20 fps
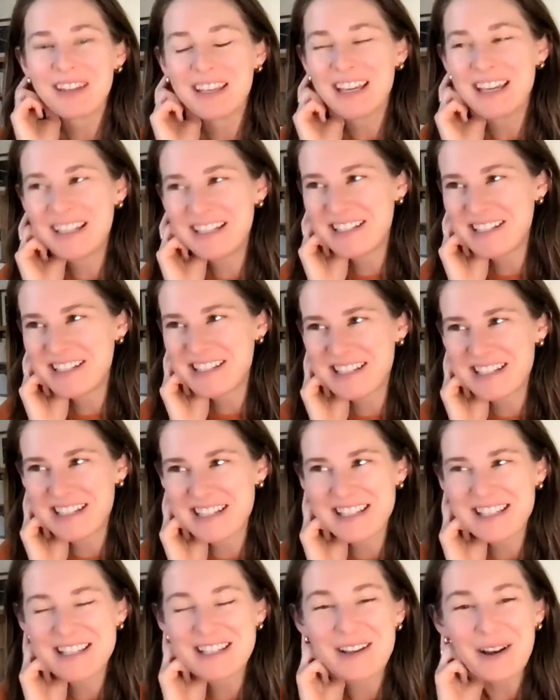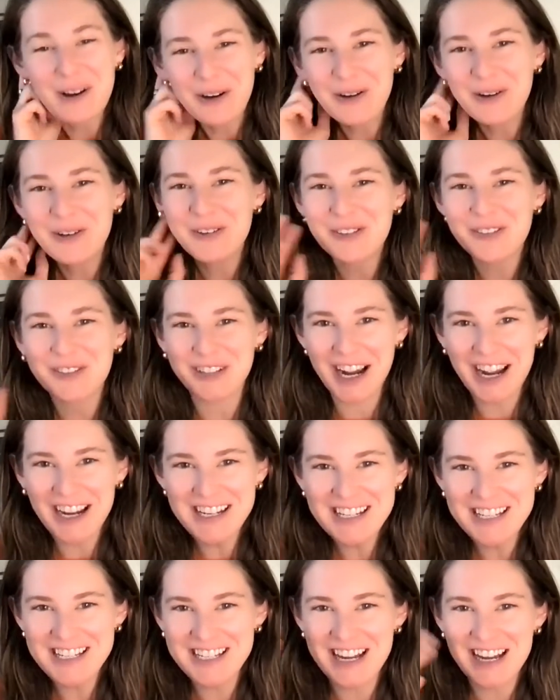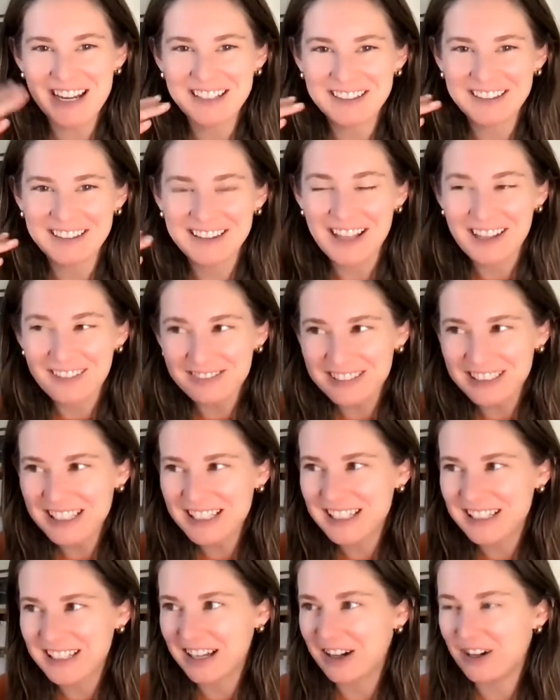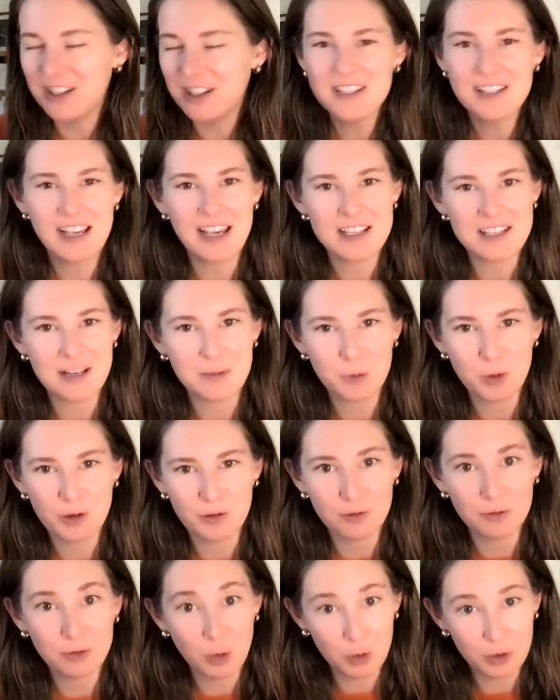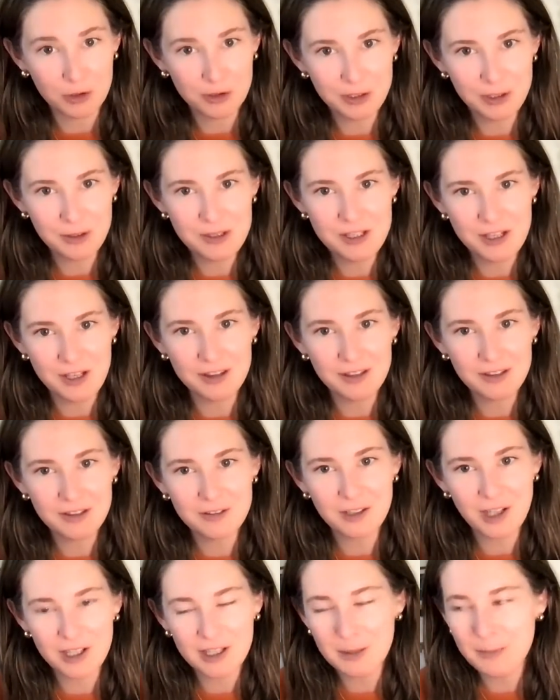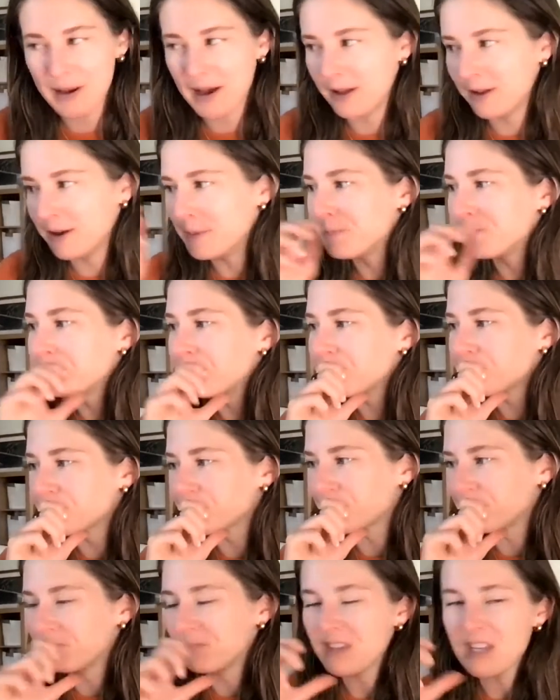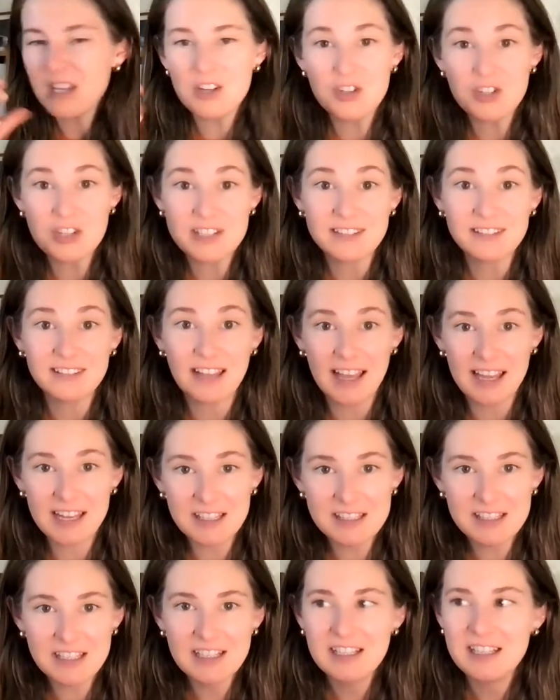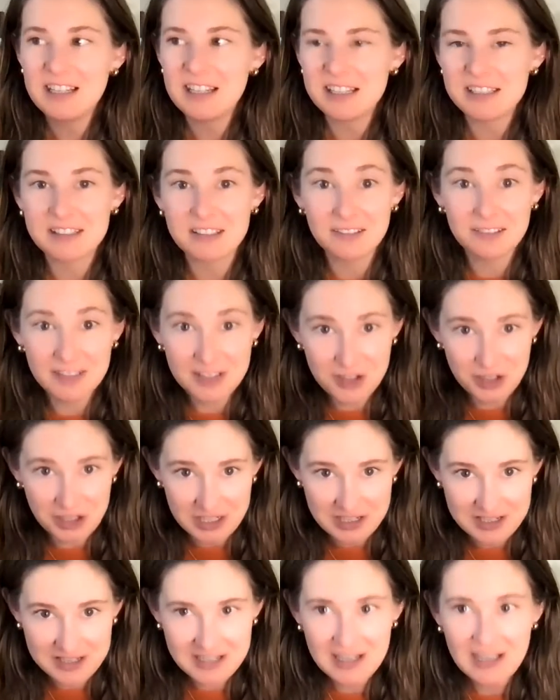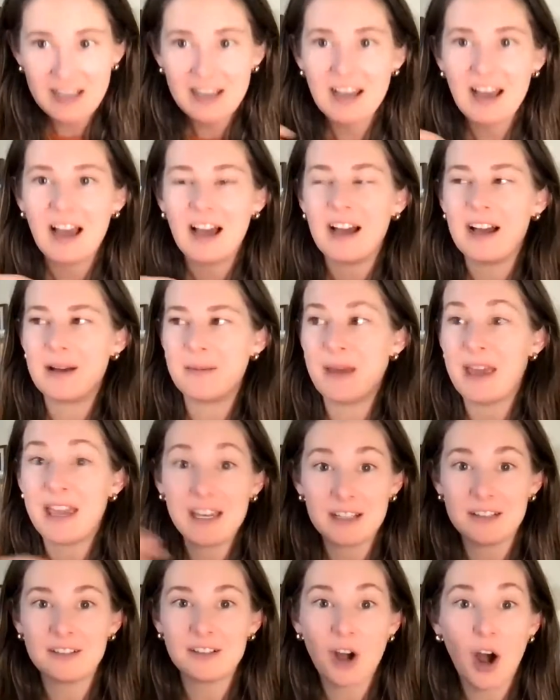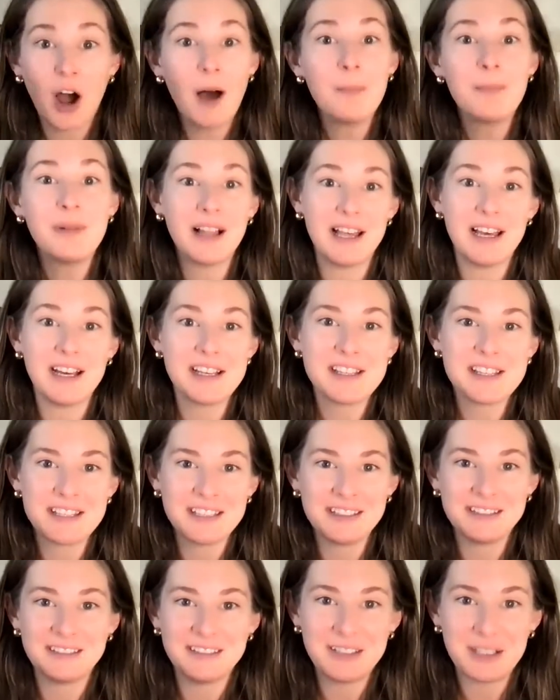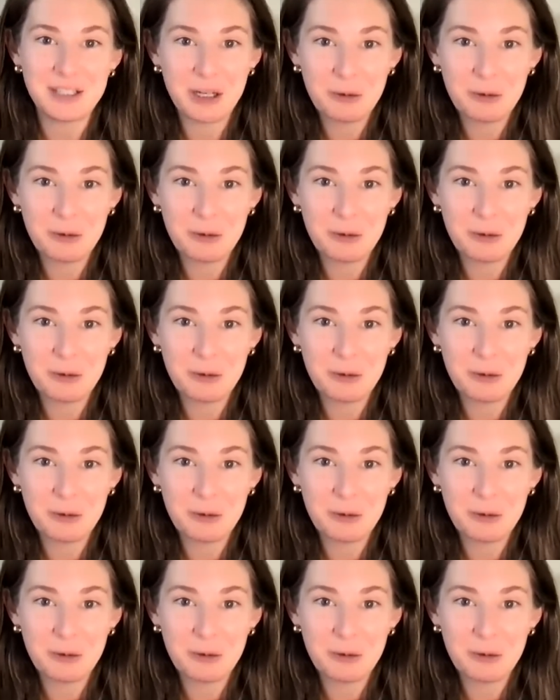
It is just so fresh and lovely. And it honestly has like more floral notes on the palate. It's just light and delicious, and complex and,